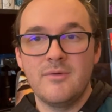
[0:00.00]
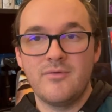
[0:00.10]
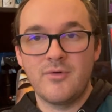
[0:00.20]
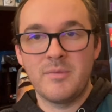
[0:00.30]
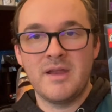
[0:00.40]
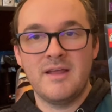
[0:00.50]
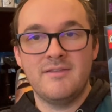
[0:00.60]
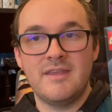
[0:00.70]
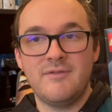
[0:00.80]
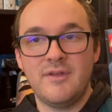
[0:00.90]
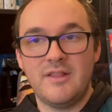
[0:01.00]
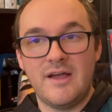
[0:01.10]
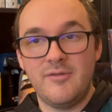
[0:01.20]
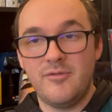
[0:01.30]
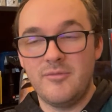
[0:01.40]
format has definitely
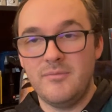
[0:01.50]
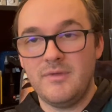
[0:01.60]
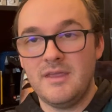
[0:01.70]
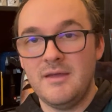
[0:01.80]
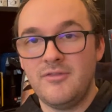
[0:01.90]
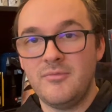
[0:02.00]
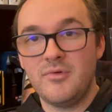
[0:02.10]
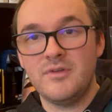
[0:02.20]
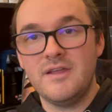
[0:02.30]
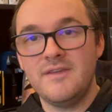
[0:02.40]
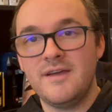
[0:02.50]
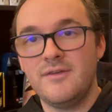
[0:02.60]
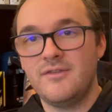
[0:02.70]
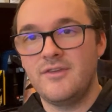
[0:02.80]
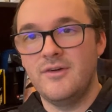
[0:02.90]
allowed them to get some more
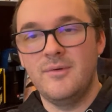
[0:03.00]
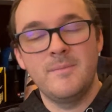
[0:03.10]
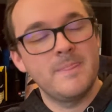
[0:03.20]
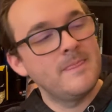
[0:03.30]
details. So